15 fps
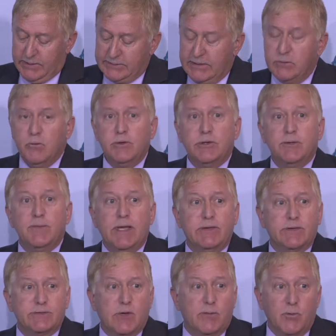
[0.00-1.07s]
in order to make
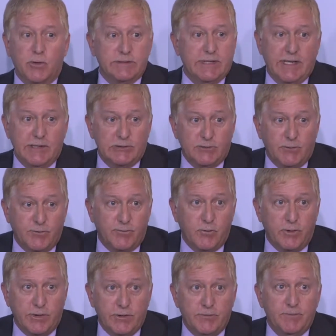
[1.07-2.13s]
this all more tangible
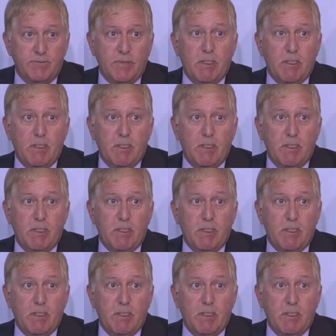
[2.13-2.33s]
for you.